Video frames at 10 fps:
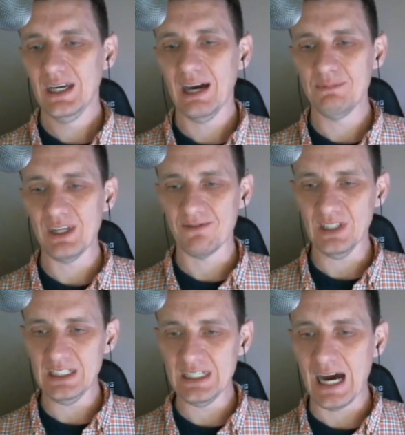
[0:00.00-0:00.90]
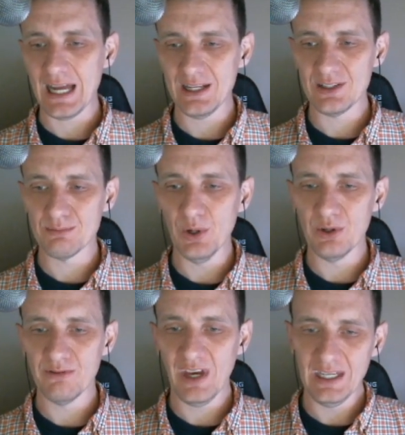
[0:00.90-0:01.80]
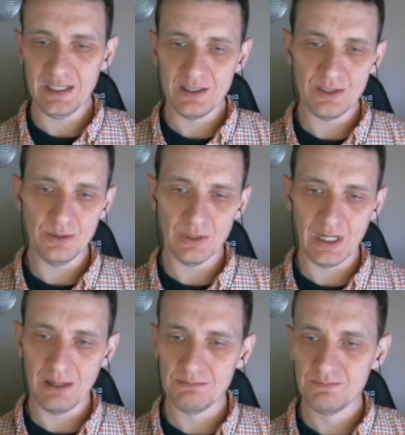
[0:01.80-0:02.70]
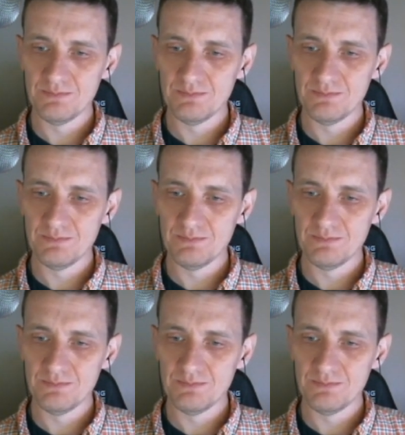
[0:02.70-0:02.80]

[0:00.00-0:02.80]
I'm definitely not as motivated to